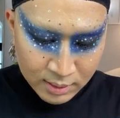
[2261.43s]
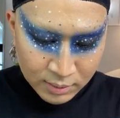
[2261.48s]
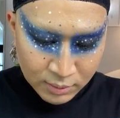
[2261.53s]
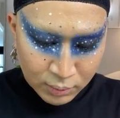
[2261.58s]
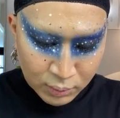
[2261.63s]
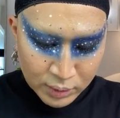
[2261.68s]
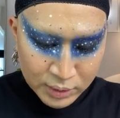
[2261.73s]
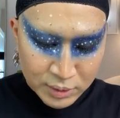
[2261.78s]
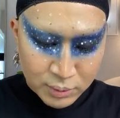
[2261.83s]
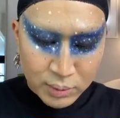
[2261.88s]

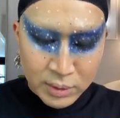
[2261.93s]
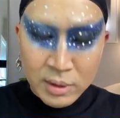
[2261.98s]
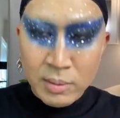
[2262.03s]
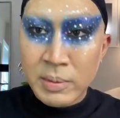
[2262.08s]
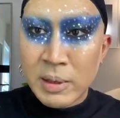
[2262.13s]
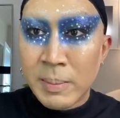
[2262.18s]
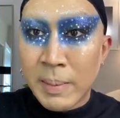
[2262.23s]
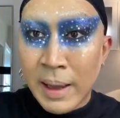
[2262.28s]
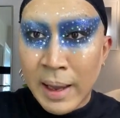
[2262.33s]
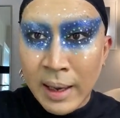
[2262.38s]
which wouldn't
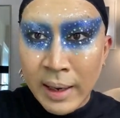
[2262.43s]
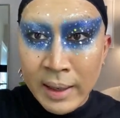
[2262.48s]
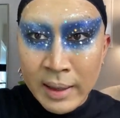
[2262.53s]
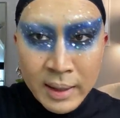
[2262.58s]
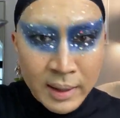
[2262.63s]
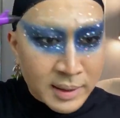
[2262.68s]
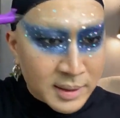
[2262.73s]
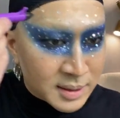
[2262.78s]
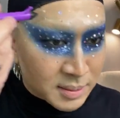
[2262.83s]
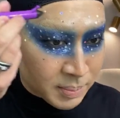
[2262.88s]
be bad, I
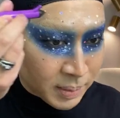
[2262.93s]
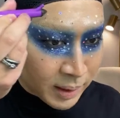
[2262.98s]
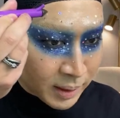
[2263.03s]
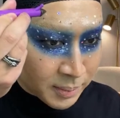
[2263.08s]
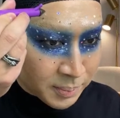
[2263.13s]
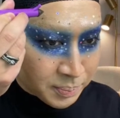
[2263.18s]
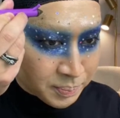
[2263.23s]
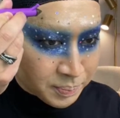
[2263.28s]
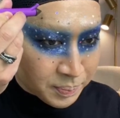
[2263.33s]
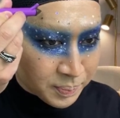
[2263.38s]
guess,
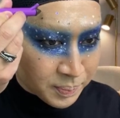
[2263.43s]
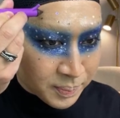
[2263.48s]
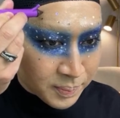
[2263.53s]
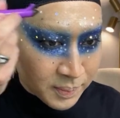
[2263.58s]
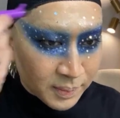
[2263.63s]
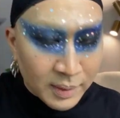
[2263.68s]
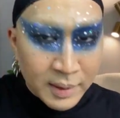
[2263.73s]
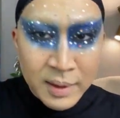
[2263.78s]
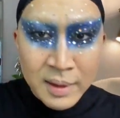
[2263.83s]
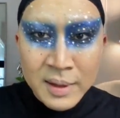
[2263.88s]
but
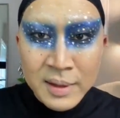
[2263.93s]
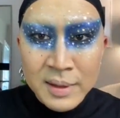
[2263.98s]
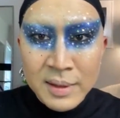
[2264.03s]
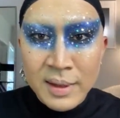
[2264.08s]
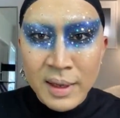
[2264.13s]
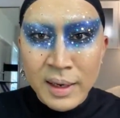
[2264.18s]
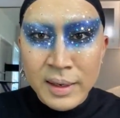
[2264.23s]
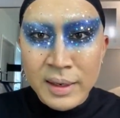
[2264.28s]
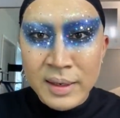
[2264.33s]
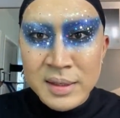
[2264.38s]

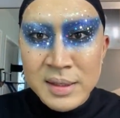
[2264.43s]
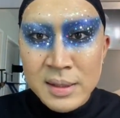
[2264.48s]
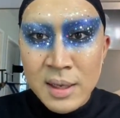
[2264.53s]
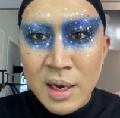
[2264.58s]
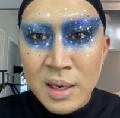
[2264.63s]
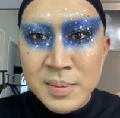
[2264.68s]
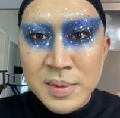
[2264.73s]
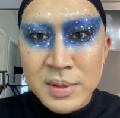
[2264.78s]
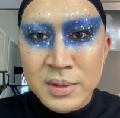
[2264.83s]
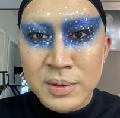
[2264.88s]
I need to
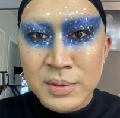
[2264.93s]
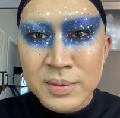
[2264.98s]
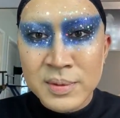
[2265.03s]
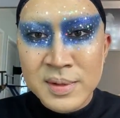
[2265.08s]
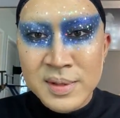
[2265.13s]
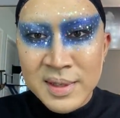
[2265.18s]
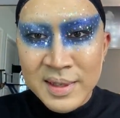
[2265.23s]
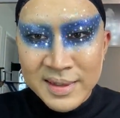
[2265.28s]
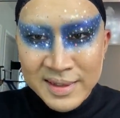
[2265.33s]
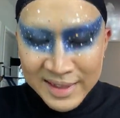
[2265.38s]
stop soon.
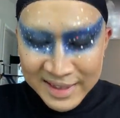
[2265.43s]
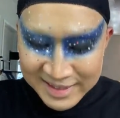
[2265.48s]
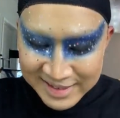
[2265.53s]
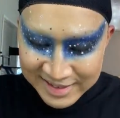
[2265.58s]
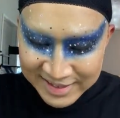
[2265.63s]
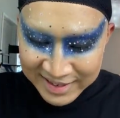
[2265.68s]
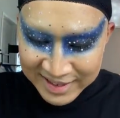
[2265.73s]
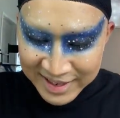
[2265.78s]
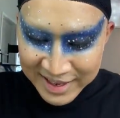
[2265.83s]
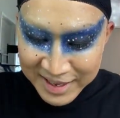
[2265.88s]

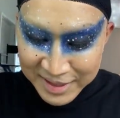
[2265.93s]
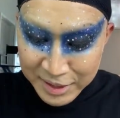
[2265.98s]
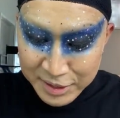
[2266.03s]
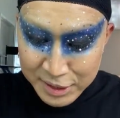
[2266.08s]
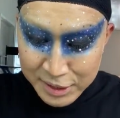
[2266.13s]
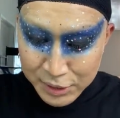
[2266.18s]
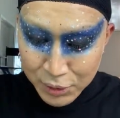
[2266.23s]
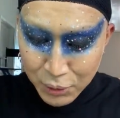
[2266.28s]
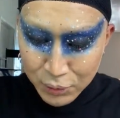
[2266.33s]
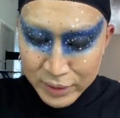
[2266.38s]
This
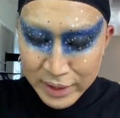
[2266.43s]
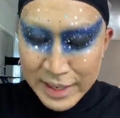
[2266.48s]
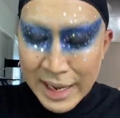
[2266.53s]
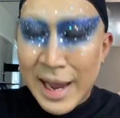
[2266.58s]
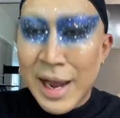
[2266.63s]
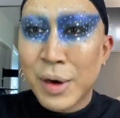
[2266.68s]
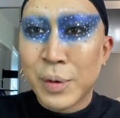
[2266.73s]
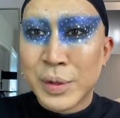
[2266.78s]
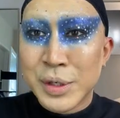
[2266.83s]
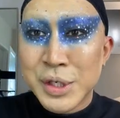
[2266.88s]
is only an
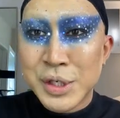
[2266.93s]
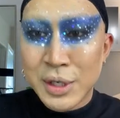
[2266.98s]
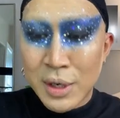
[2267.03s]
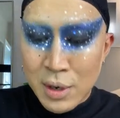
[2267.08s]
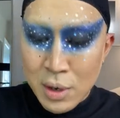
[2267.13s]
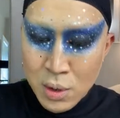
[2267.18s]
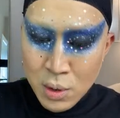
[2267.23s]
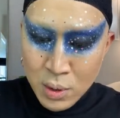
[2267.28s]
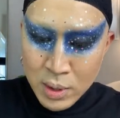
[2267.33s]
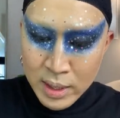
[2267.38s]
hour
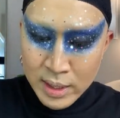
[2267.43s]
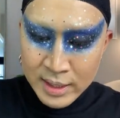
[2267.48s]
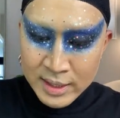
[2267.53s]
show.